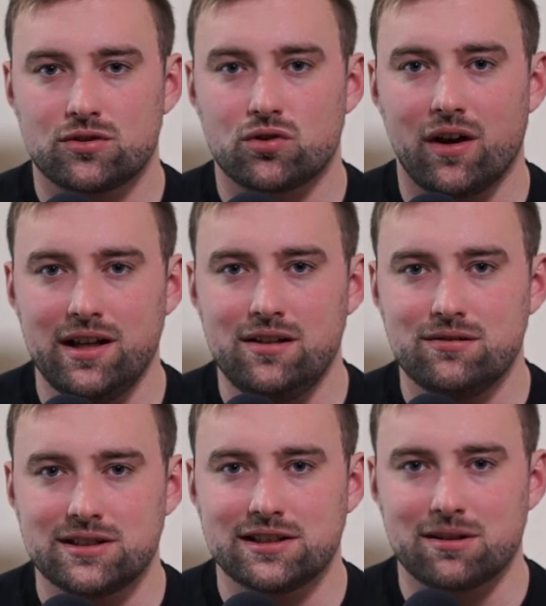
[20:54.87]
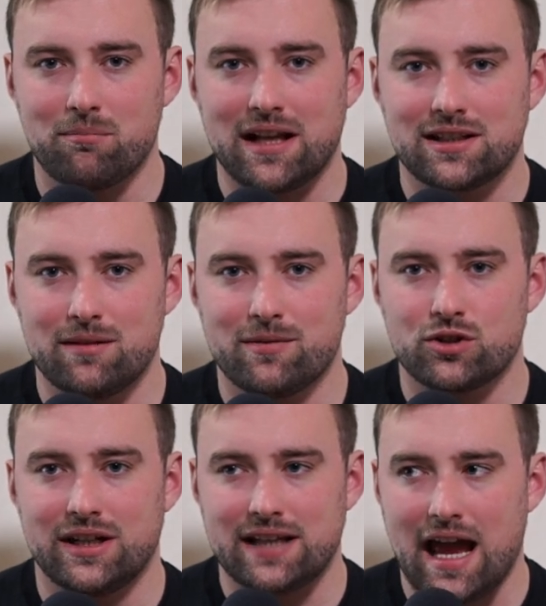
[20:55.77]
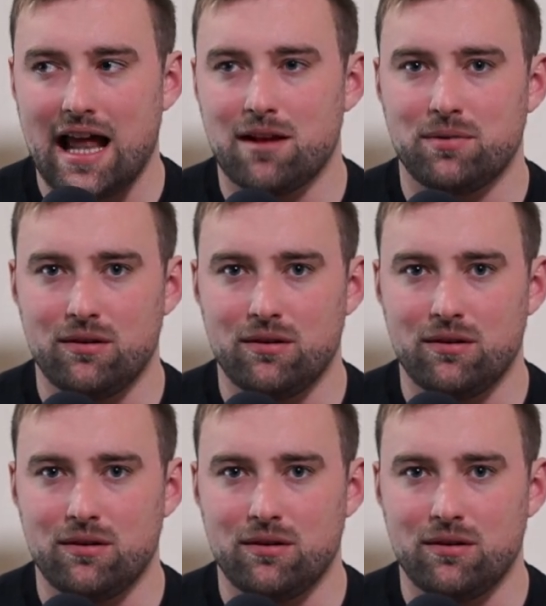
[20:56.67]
try using some mental imagery to help